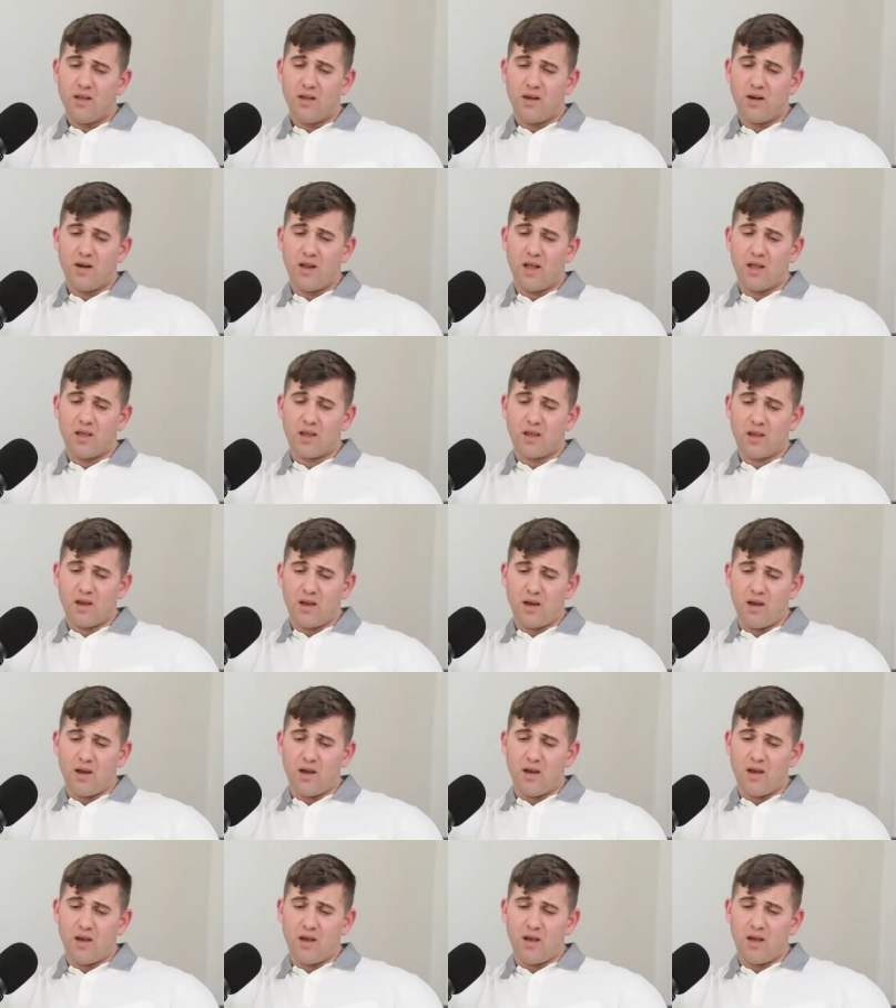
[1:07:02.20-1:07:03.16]
like,
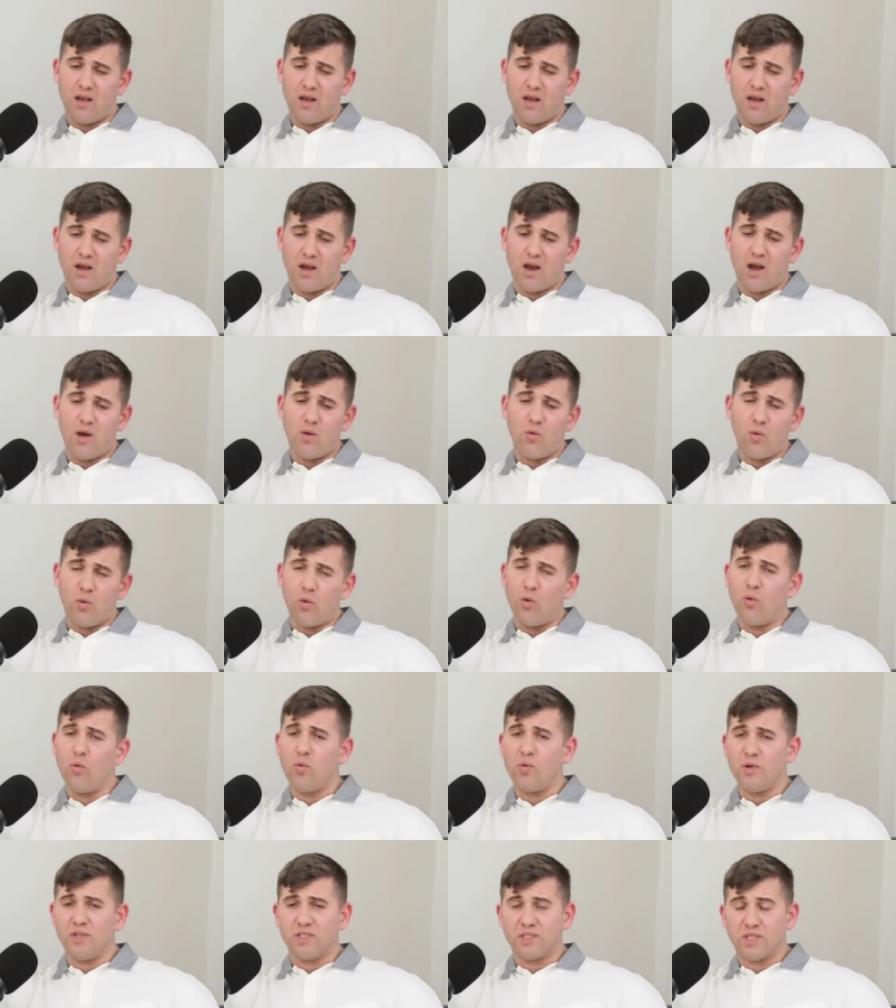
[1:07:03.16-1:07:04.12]
I'll
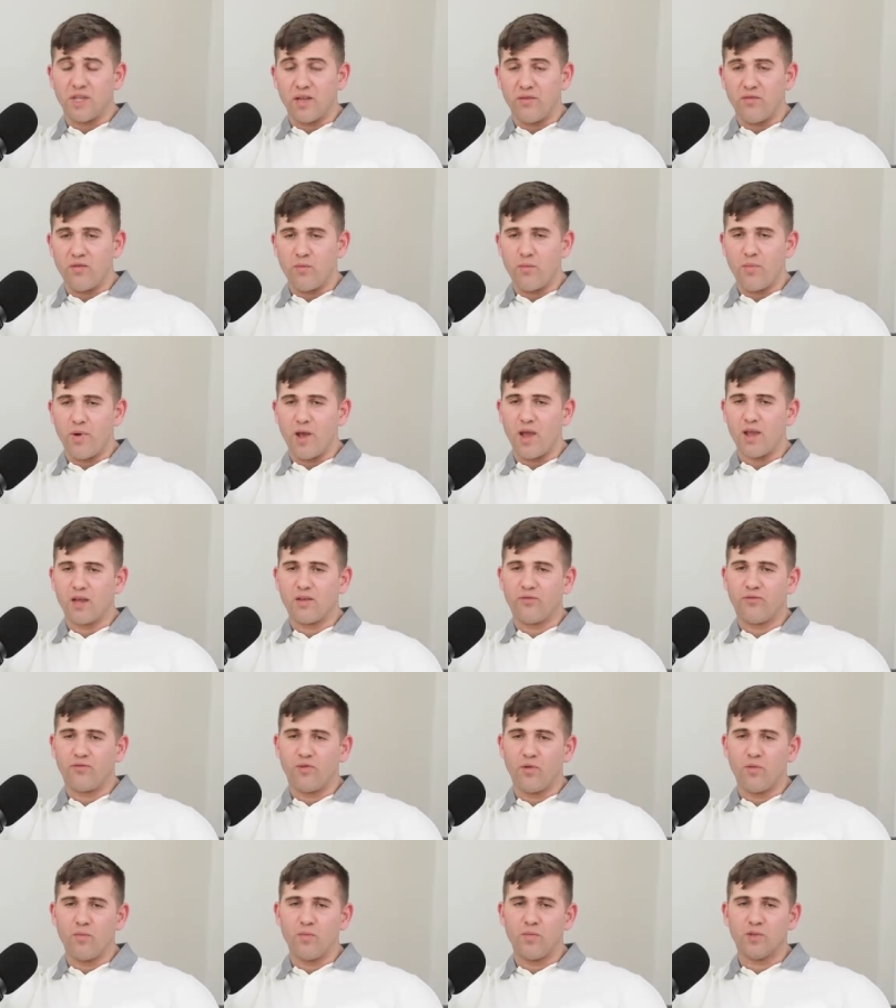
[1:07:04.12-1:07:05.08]
always give it back,
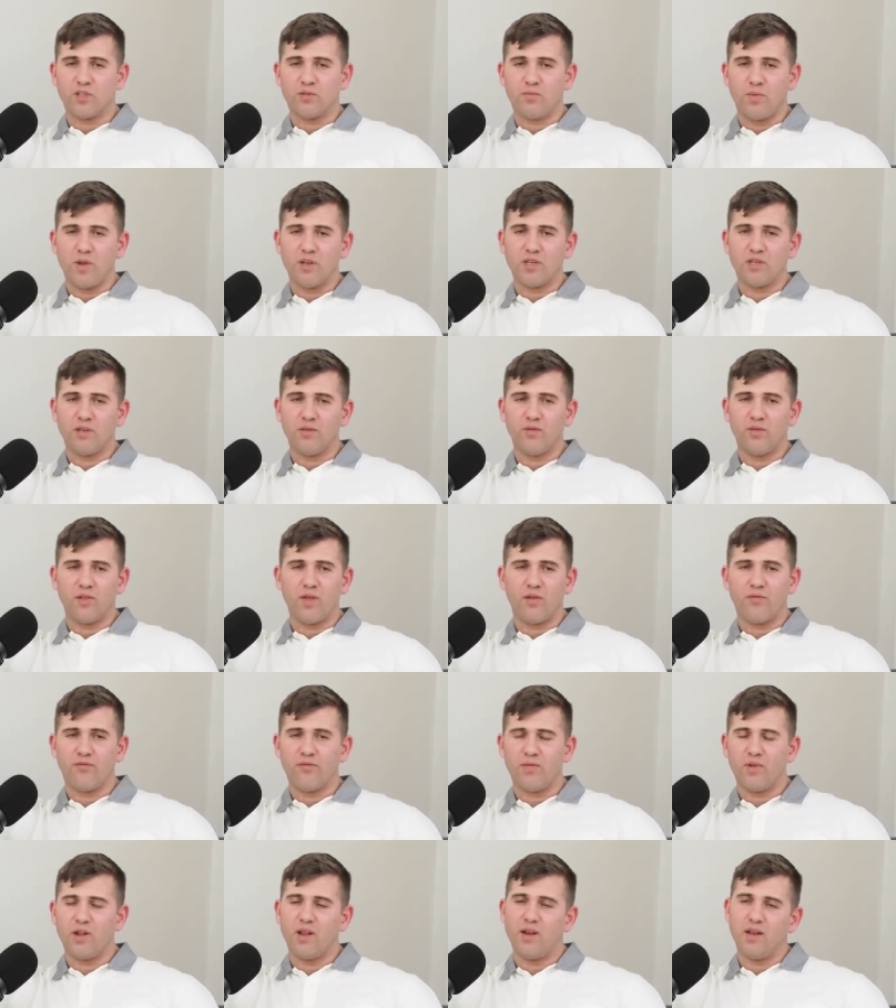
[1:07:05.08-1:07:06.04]
from, especially when I,
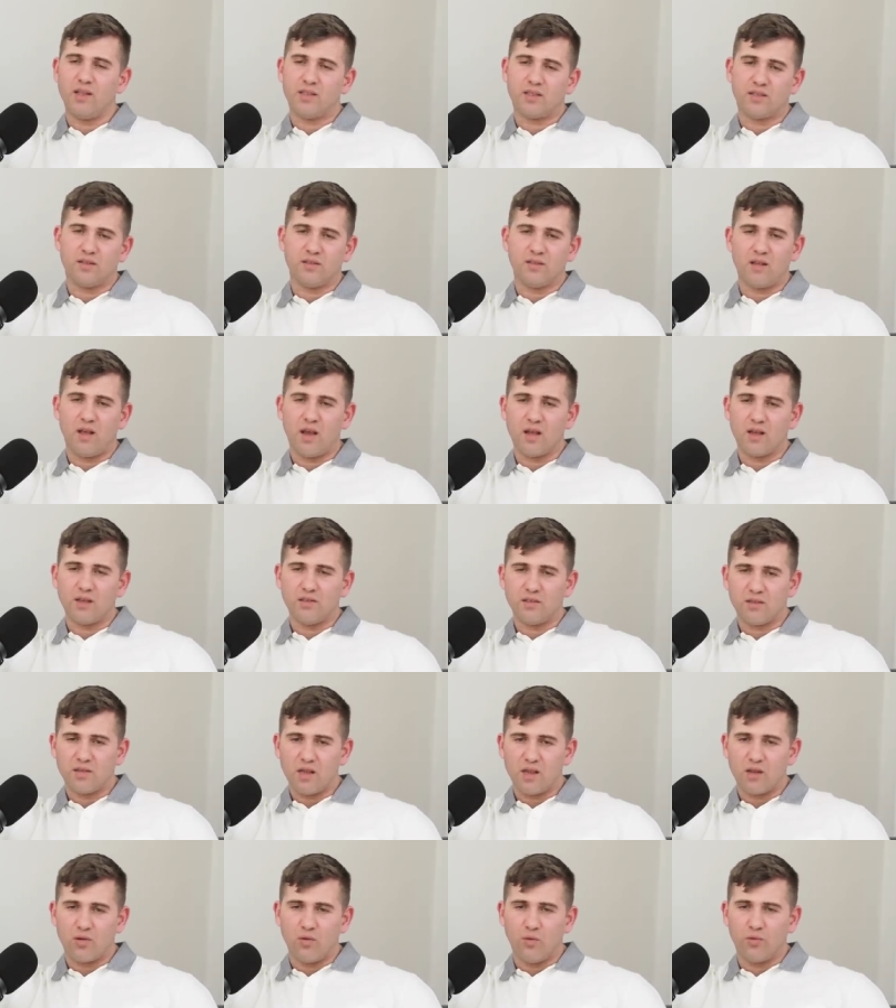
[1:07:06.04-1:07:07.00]
like, listen, I can
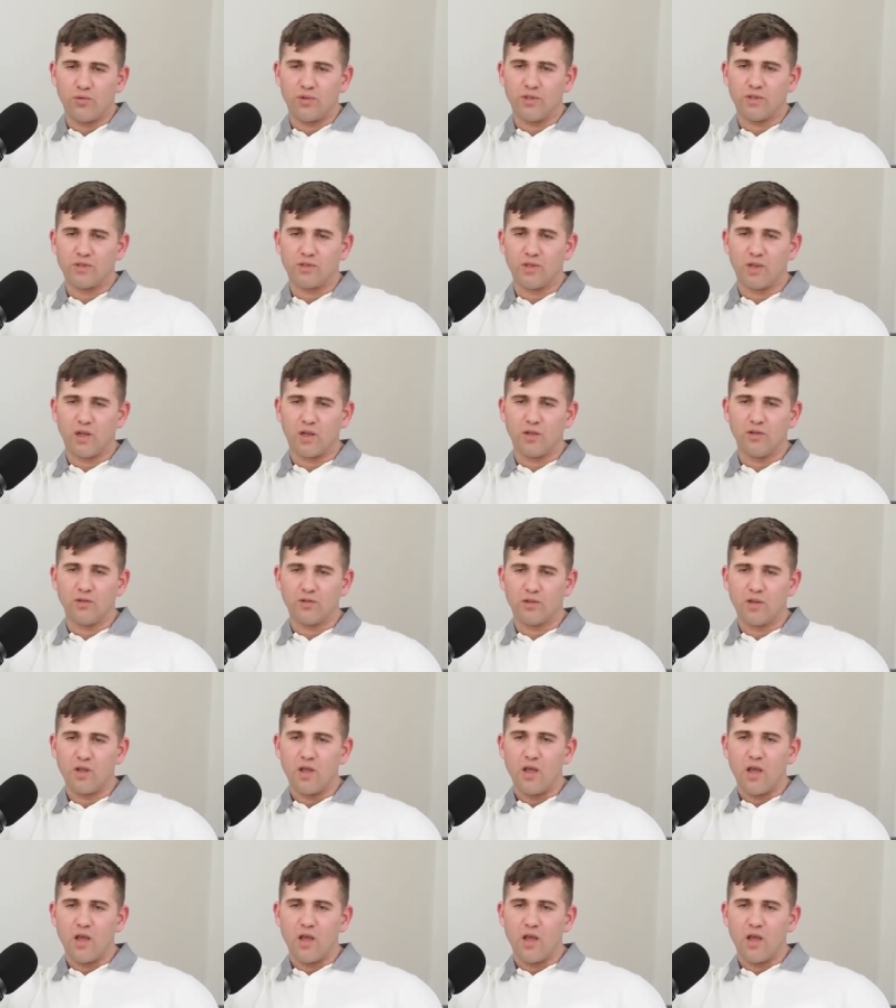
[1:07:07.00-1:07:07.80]
take orders and I can